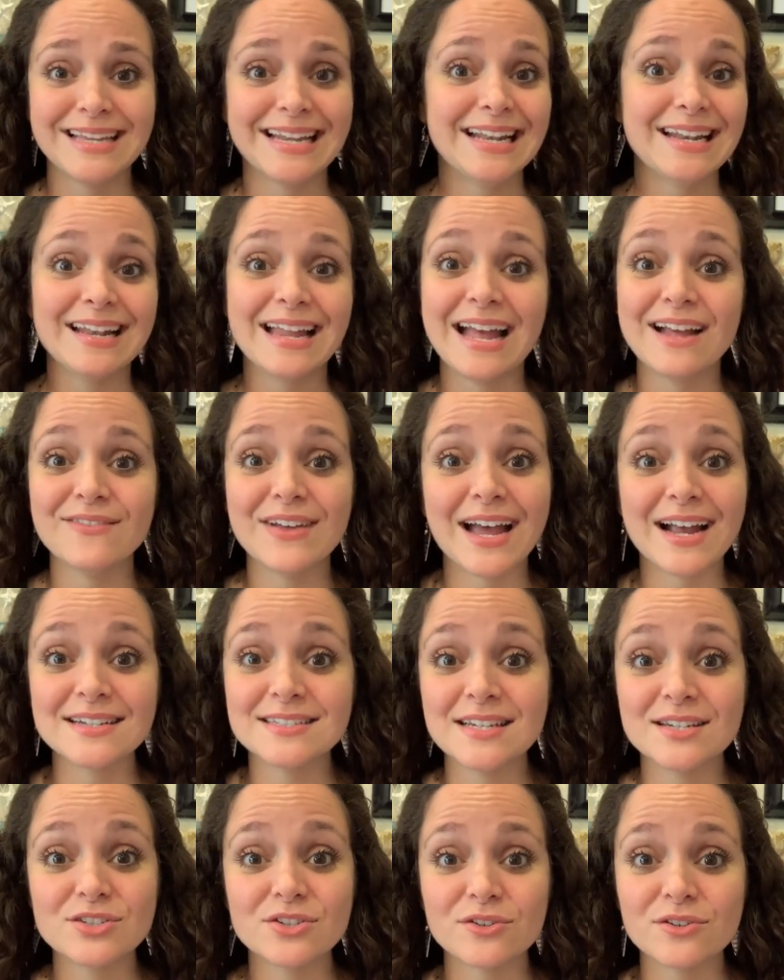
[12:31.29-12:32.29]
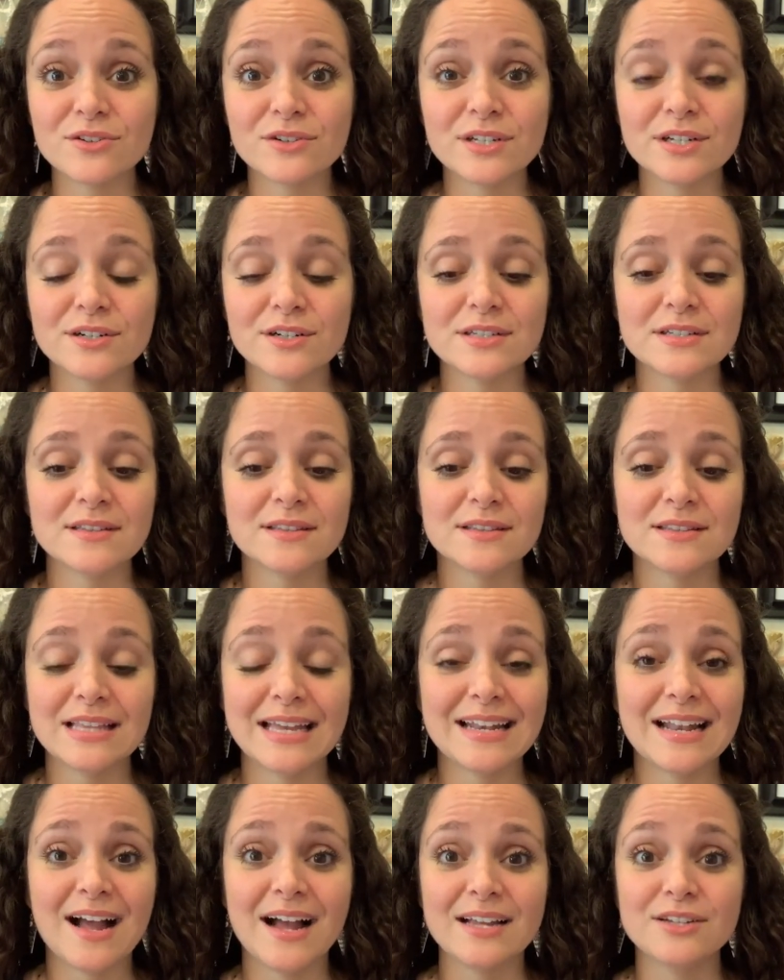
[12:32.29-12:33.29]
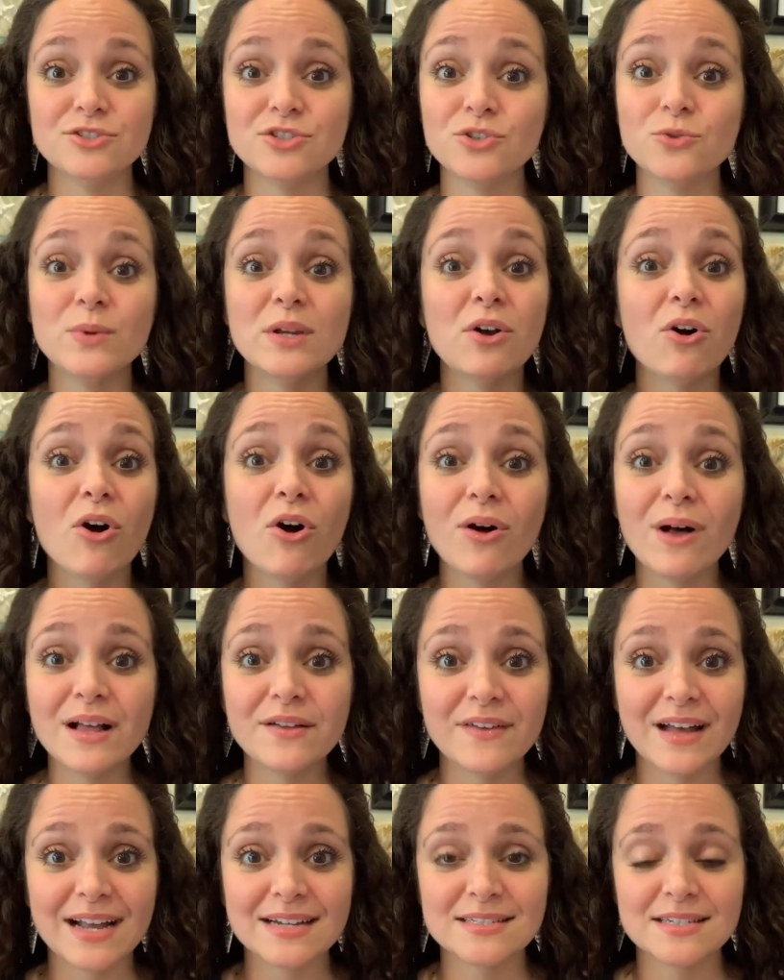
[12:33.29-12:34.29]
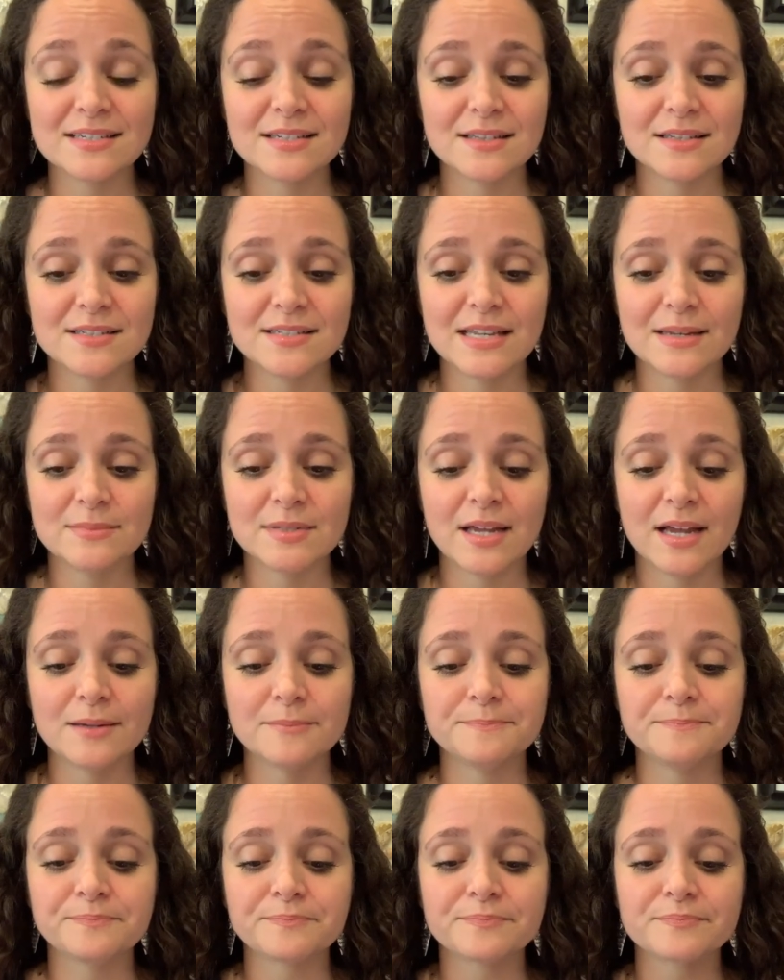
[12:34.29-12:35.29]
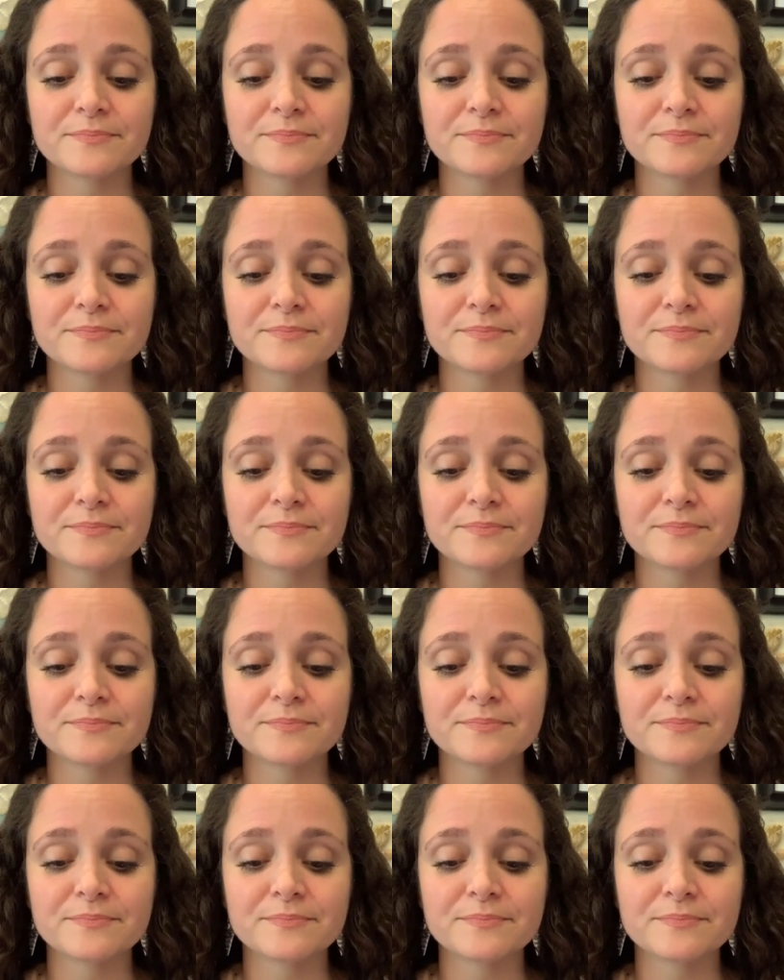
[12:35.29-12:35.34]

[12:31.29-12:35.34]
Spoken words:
They didn't have access earlier than I do. We all have access at the same time.